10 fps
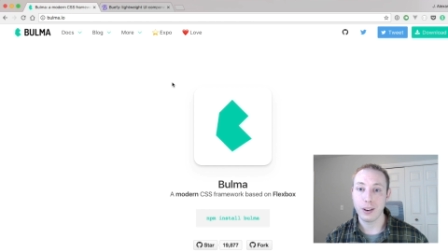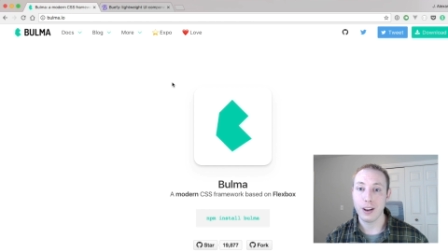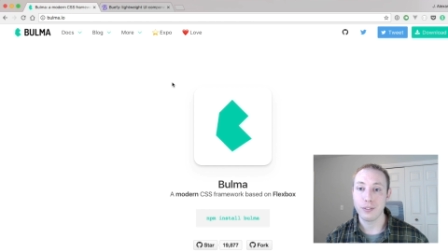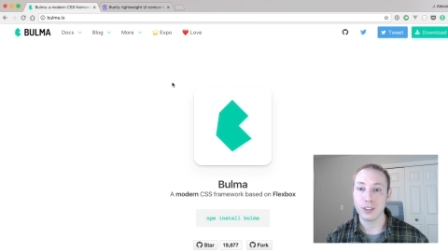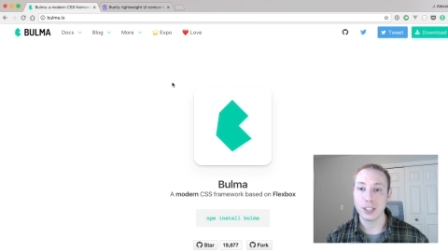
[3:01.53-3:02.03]

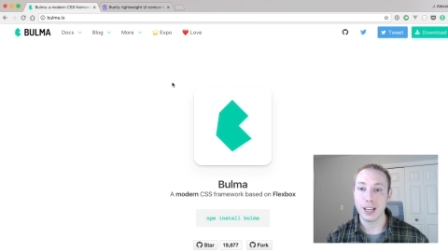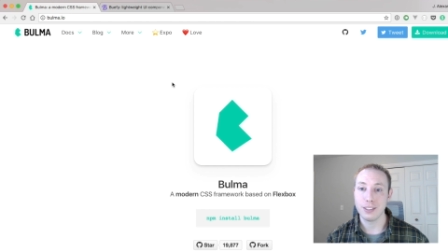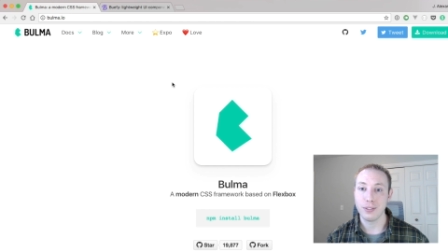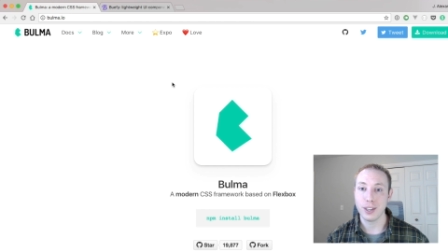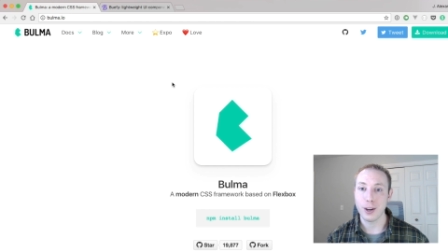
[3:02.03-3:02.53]
on for
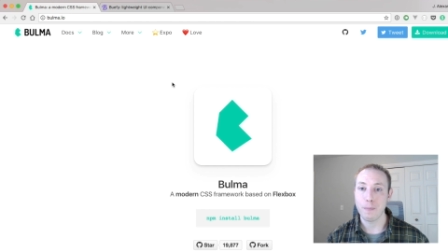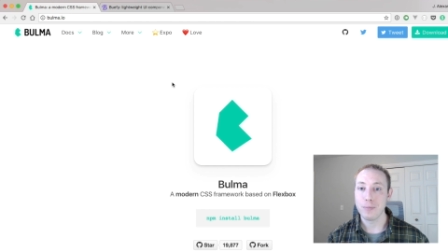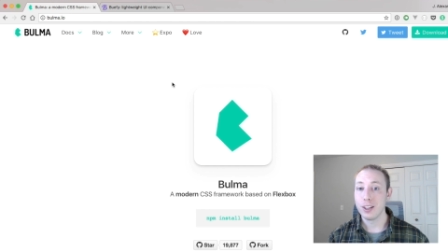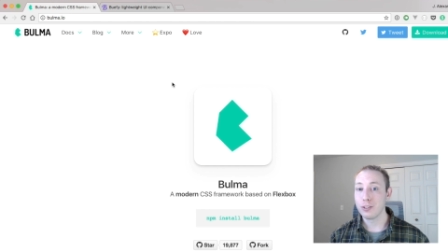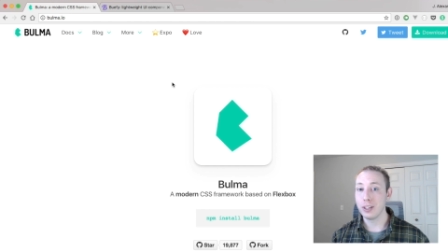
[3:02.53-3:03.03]
today's video.
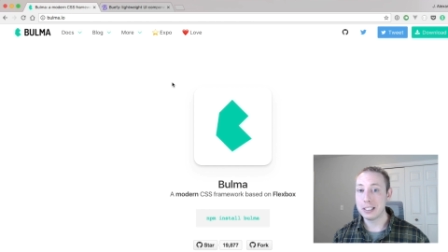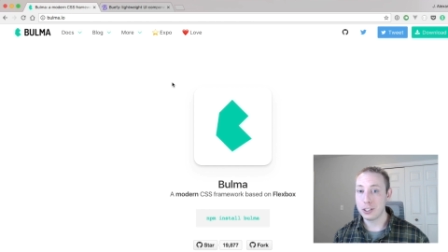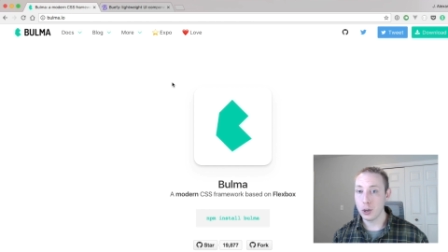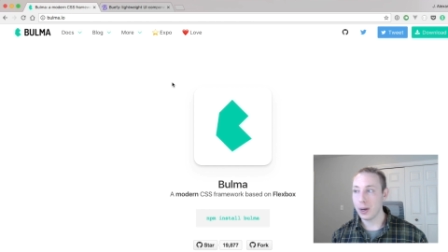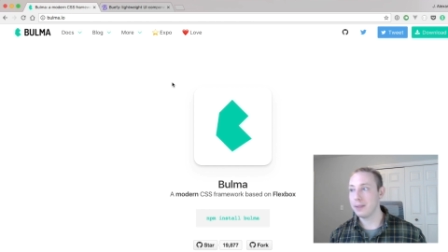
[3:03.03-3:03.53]
So let's
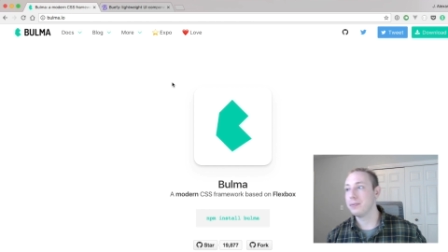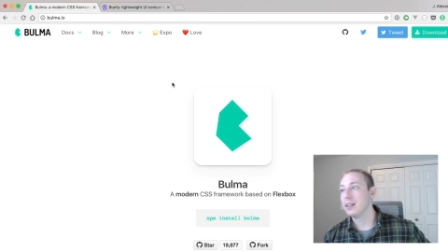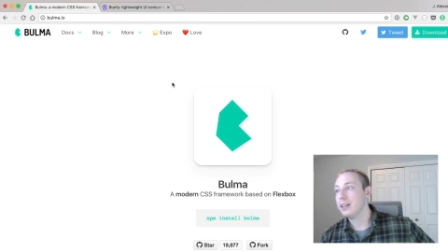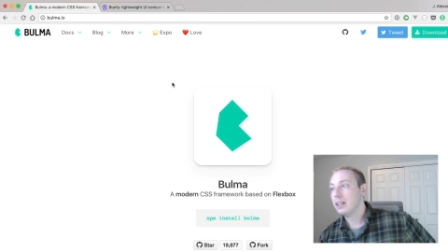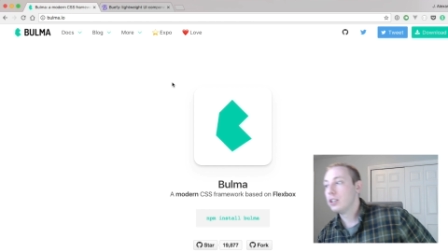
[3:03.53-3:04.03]
do it.
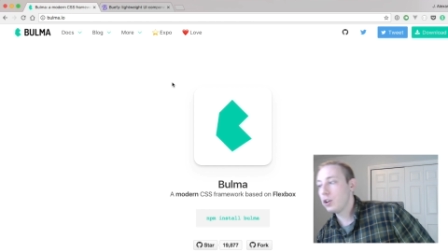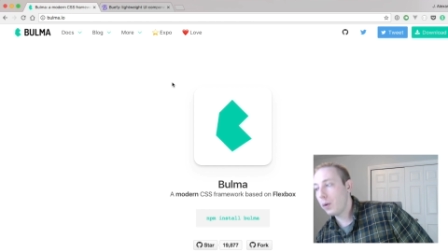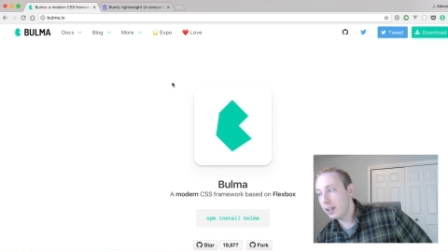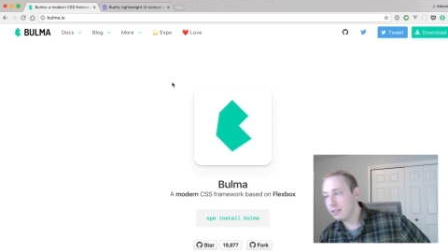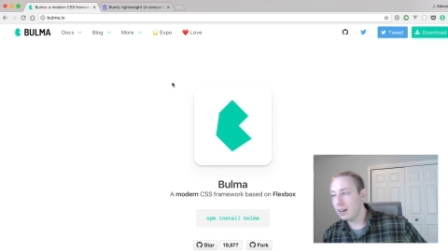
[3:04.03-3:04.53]

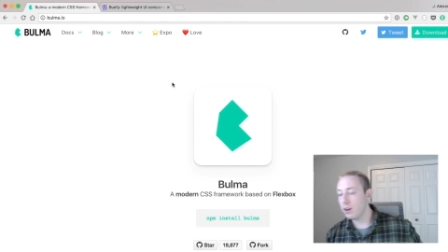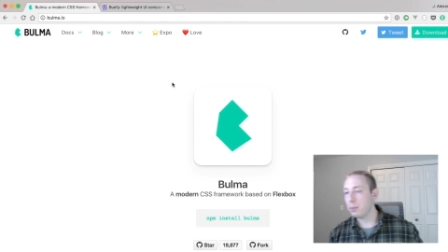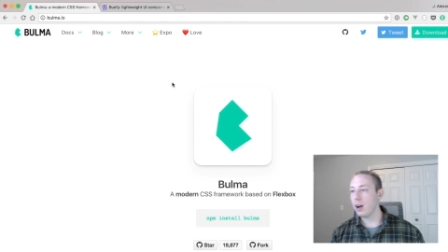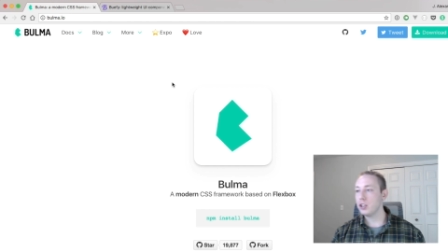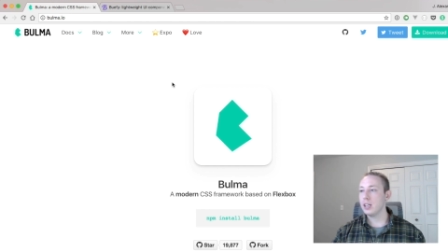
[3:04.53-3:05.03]
So inside of our
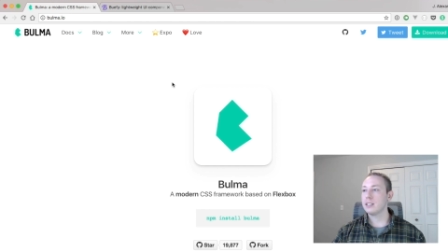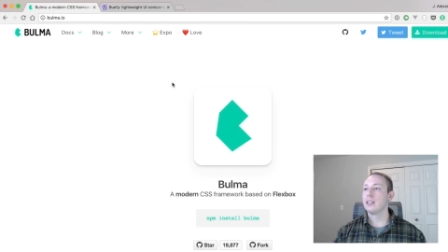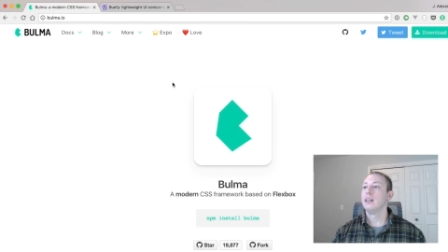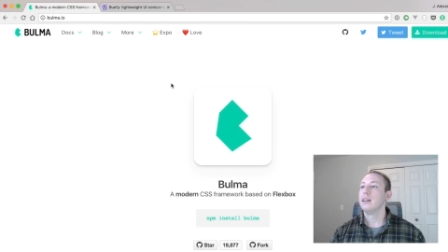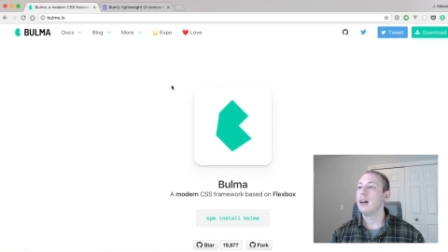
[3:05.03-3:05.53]

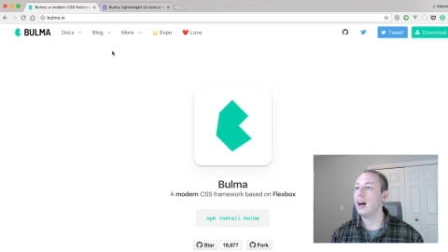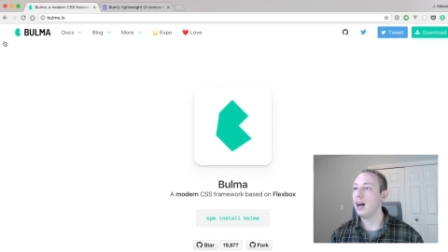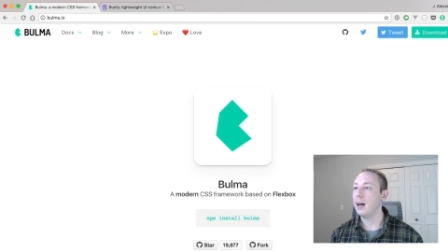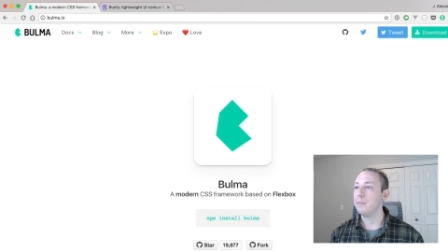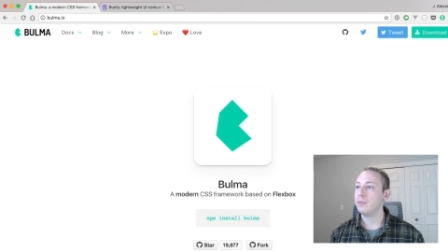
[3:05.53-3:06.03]
project,
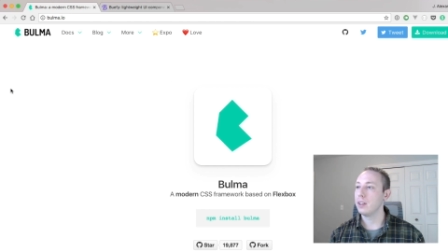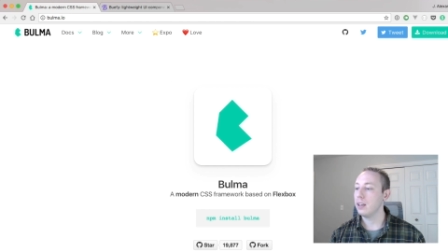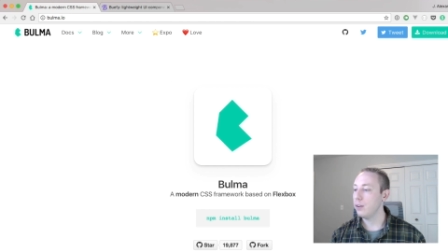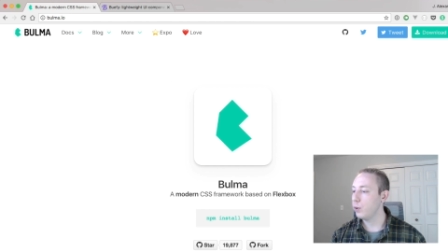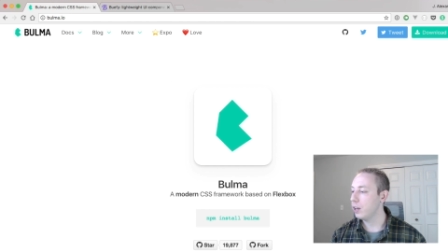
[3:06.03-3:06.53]
um,
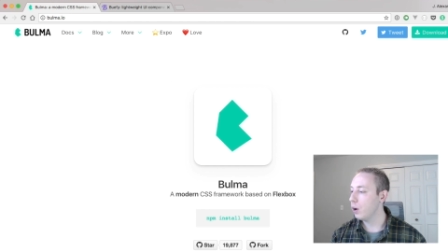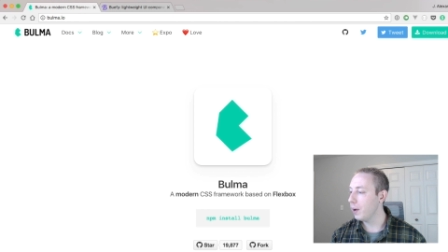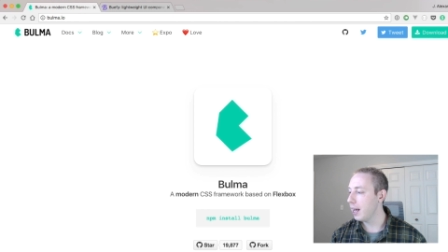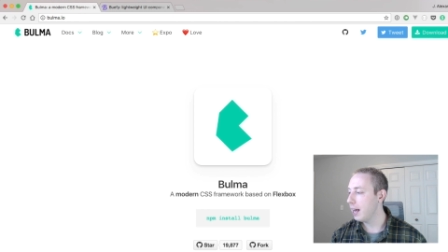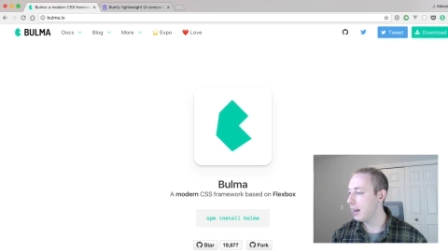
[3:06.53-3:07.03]
if we
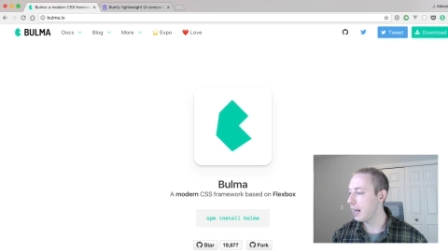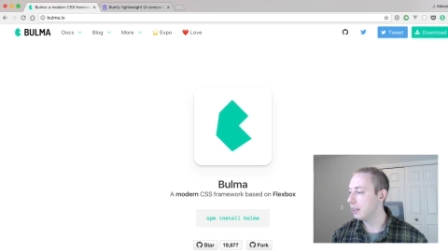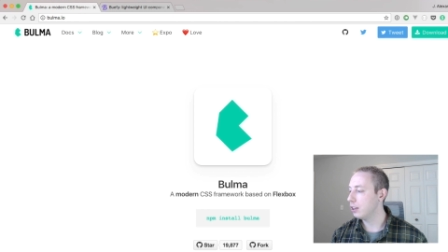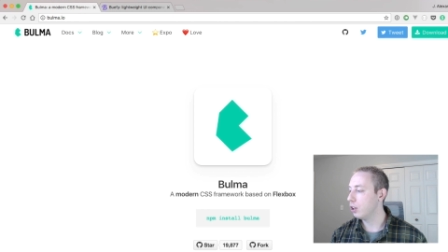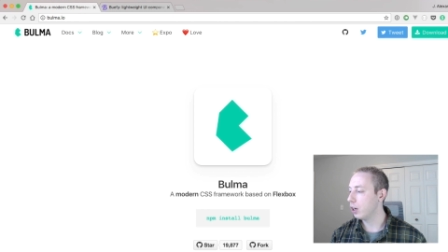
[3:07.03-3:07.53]
go ahead
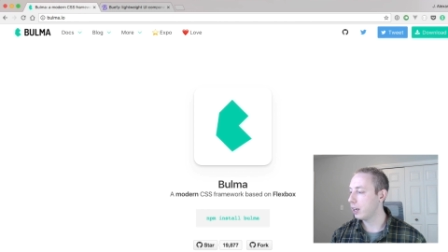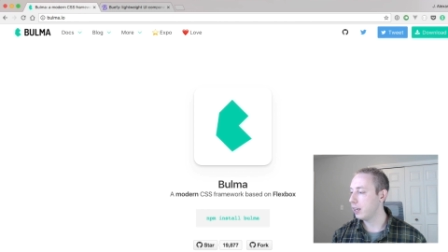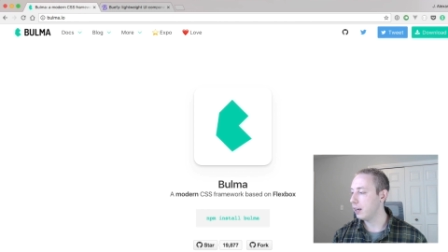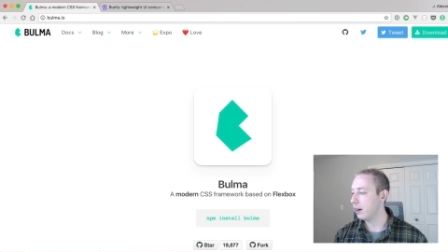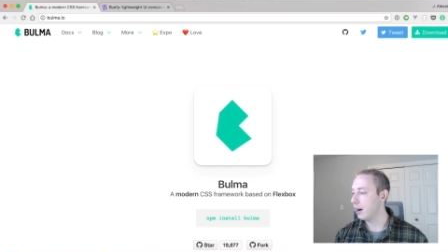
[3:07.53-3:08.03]
and look
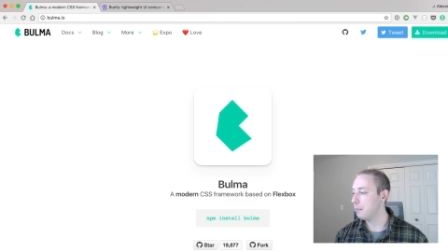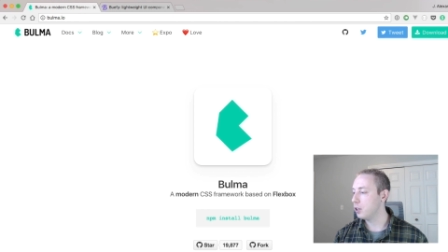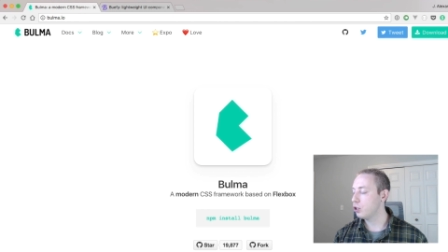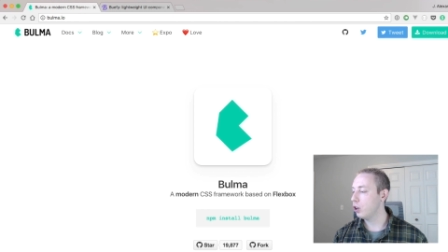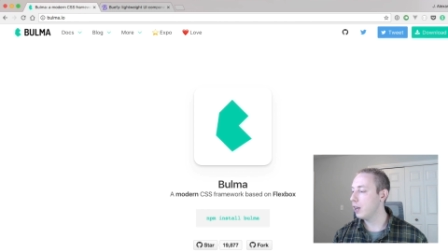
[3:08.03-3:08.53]
here, I'm
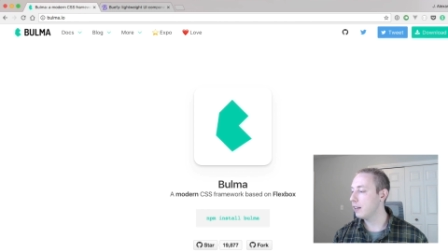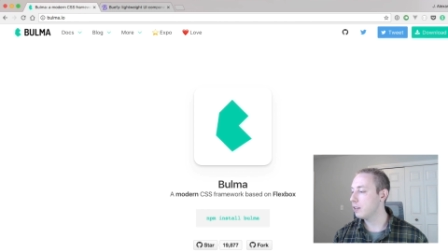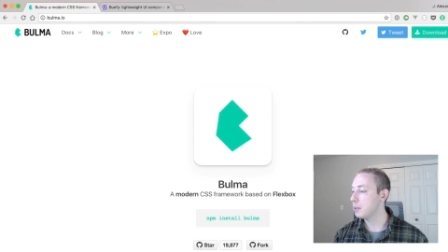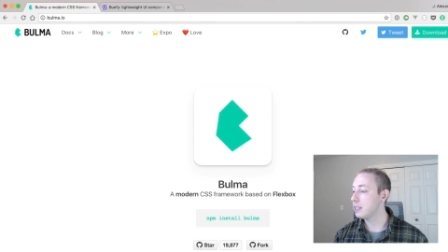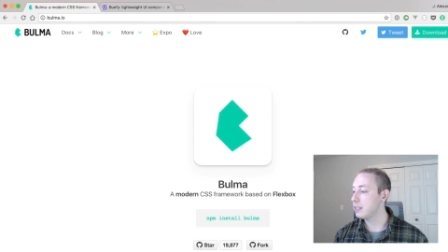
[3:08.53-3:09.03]
gonna show you guys
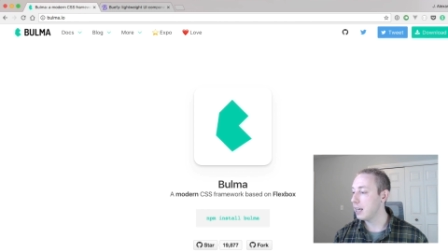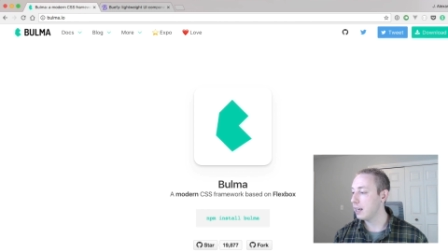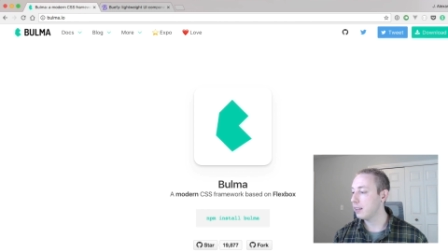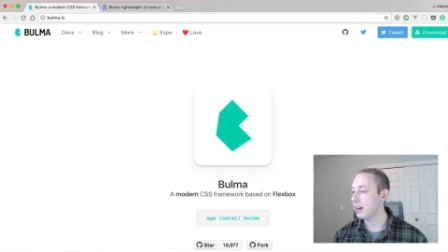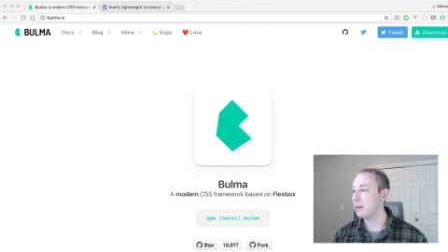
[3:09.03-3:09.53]
the mistake that I